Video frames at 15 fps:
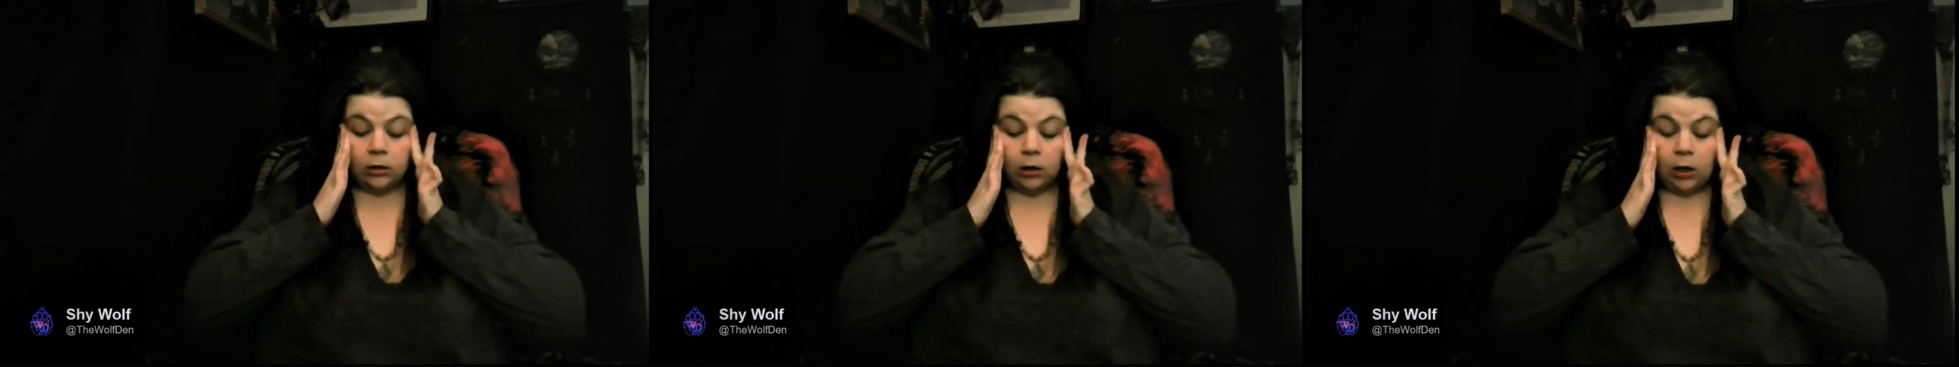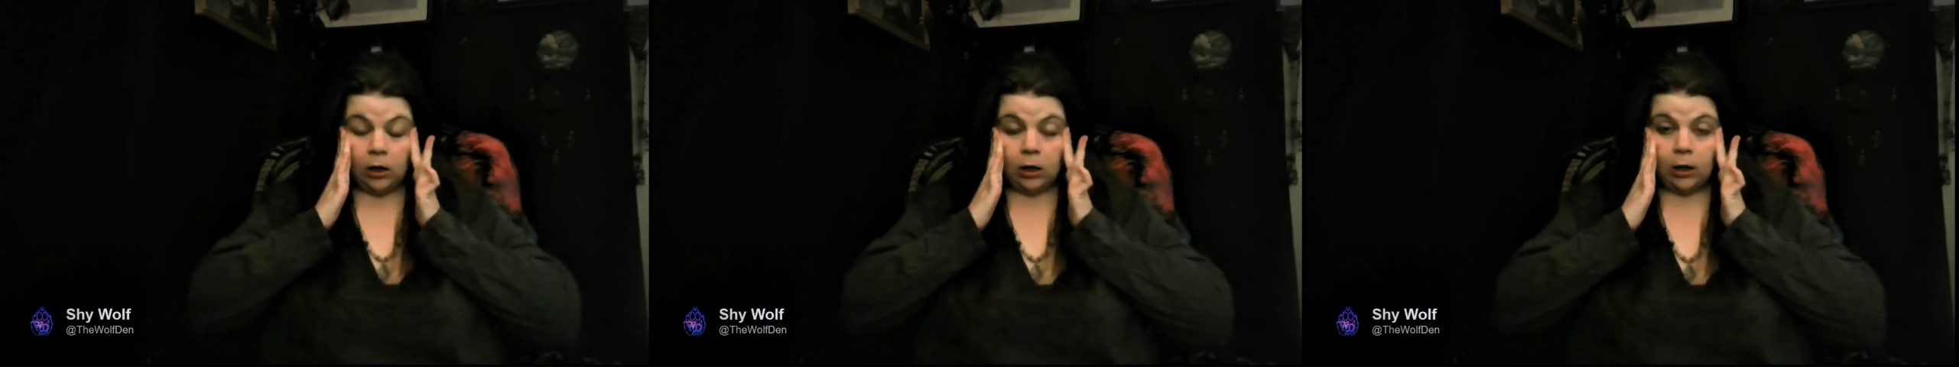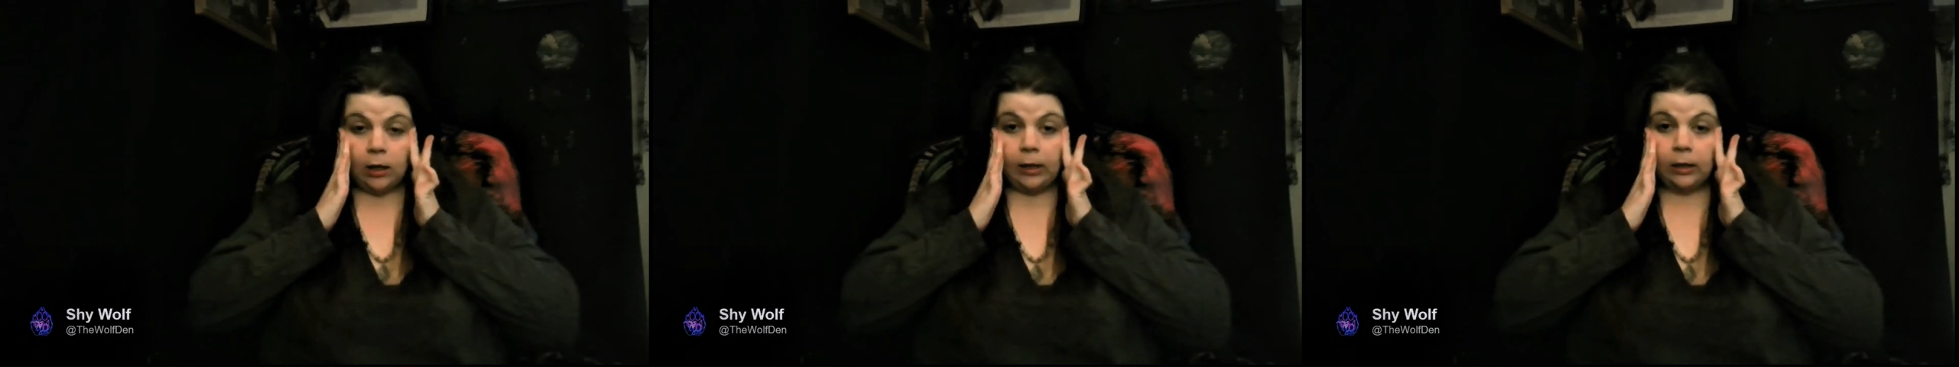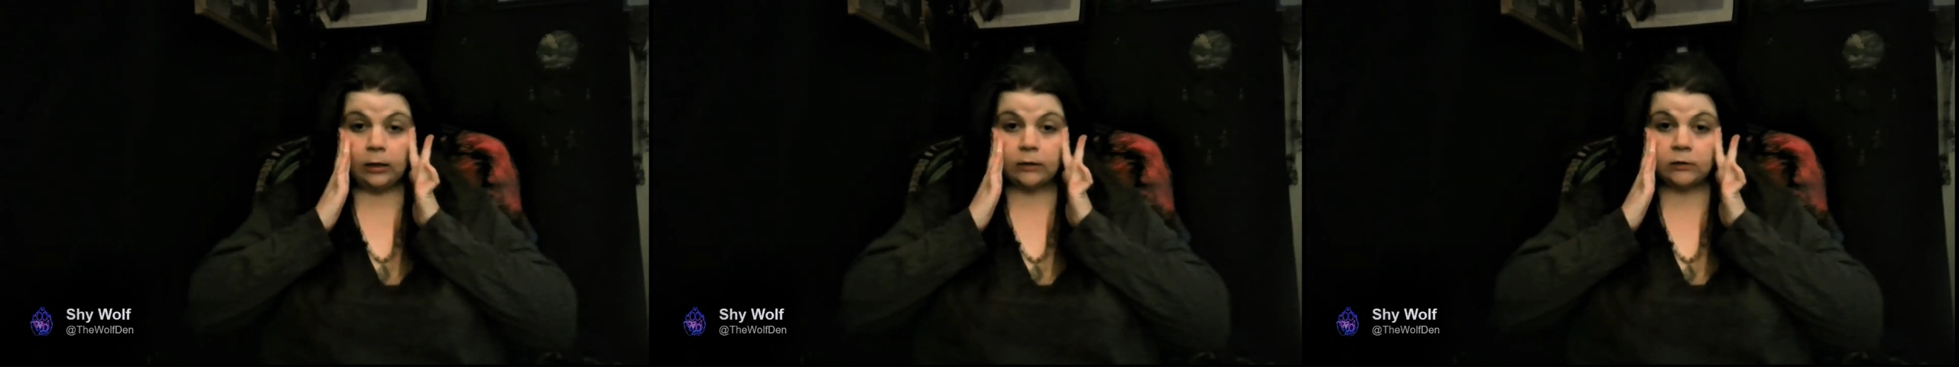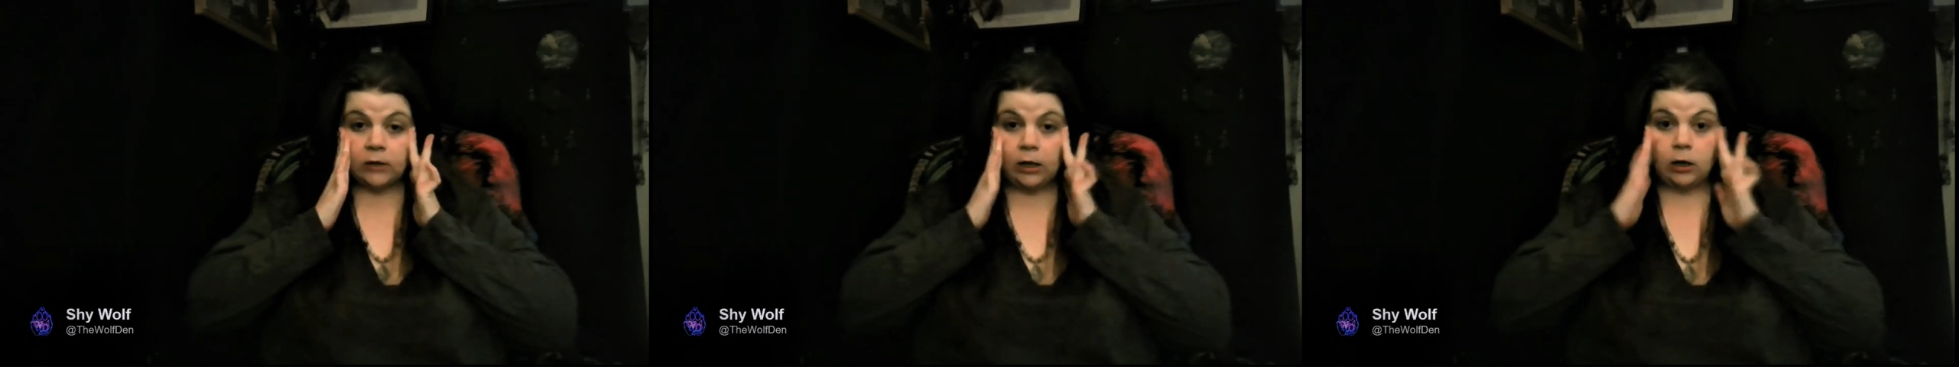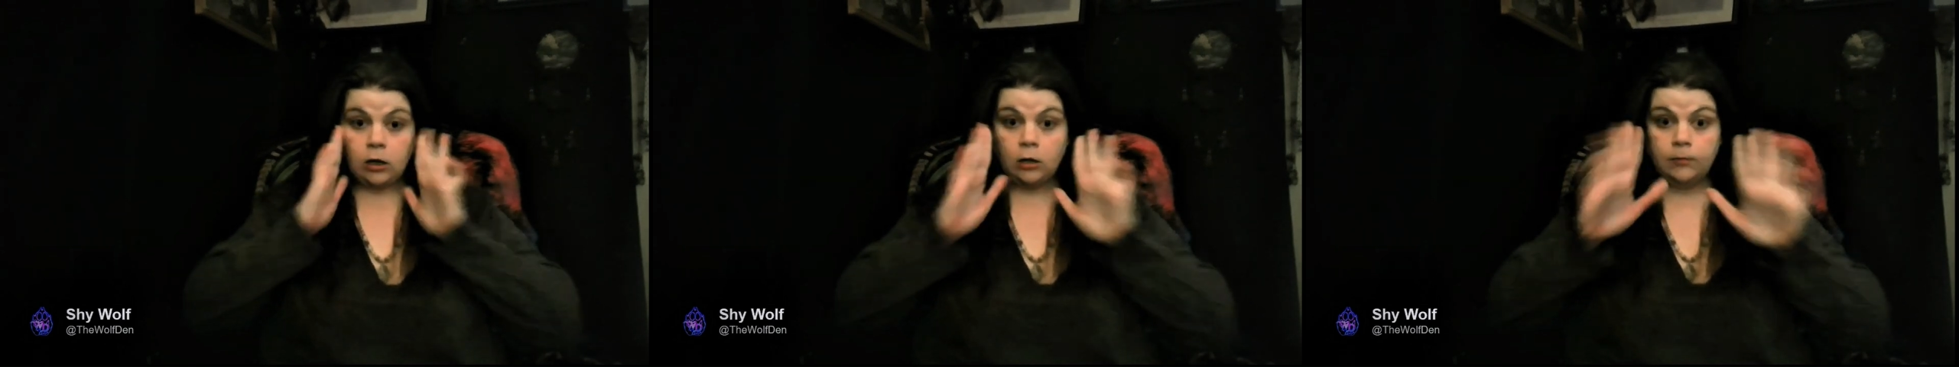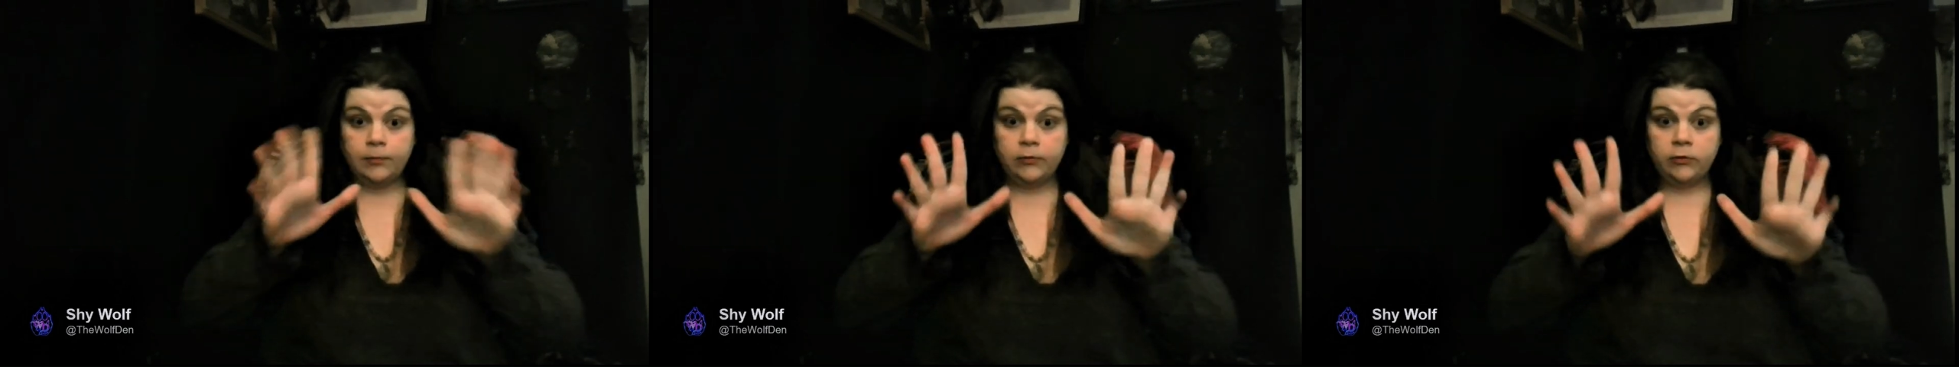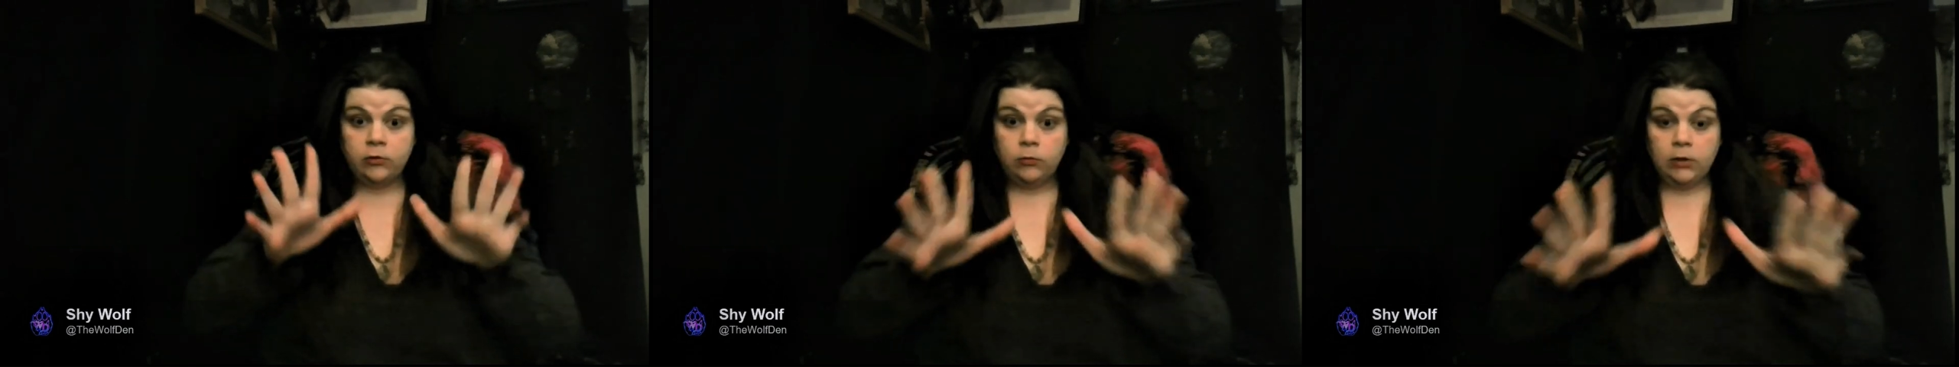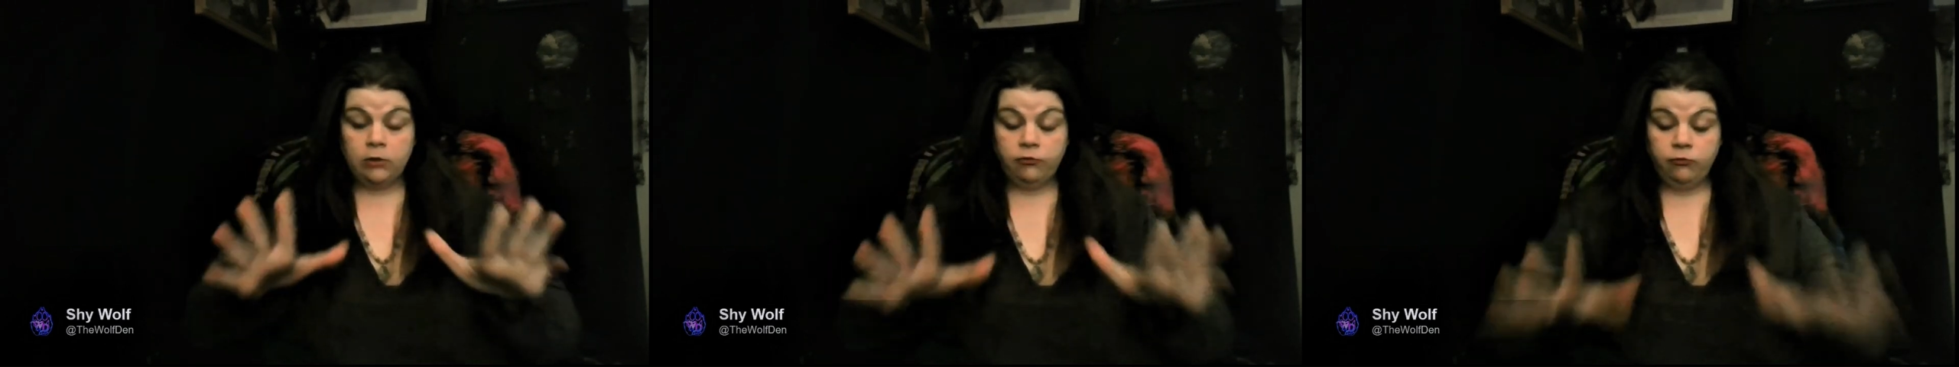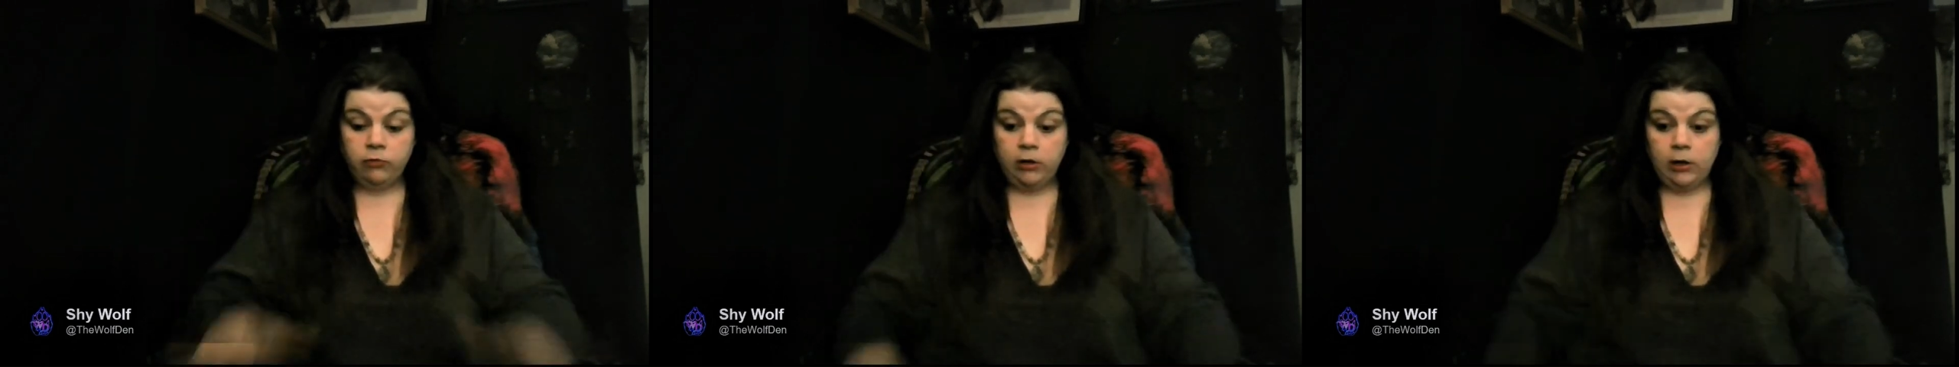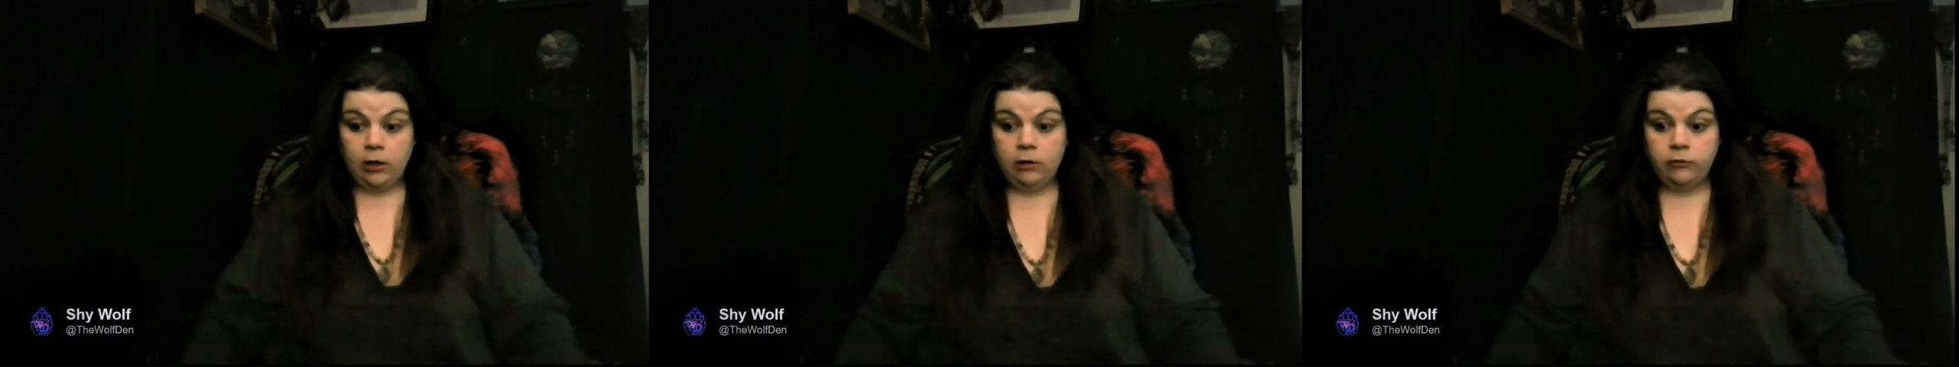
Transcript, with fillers: I stayed up until way too late